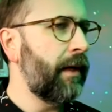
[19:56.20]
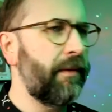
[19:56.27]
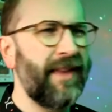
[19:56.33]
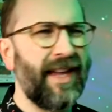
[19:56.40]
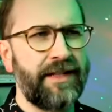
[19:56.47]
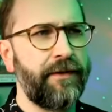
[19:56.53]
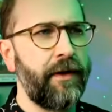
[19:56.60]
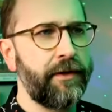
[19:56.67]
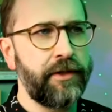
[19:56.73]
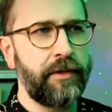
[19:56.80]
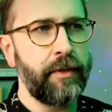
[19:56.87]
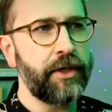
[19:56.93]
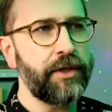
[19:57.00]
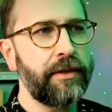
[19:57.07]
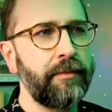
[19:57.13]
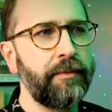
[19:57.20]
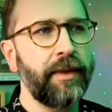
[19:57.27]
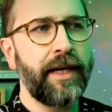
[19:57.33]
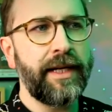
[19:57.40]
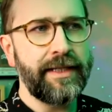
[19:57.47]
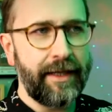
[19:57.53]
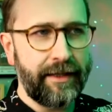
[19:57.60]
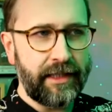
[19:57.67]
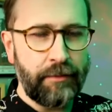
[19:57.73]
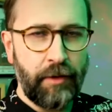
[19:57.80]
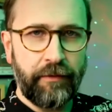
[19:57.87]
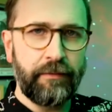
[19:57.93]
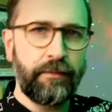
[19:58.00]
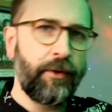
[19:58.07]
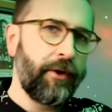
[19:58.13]
that's far too much, but I take some
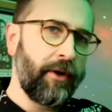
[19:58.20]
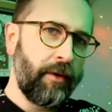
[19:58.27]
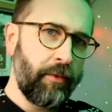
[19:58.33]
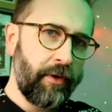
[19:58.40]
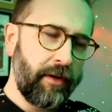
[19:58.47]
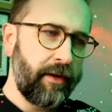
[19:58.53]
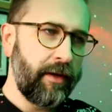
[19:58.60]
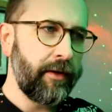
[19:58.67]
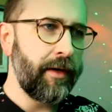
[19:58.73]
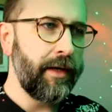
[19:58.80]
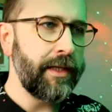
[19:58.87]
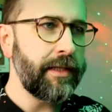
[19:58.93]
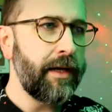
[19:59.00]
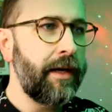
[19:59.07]
off and put it on one of the other eyes.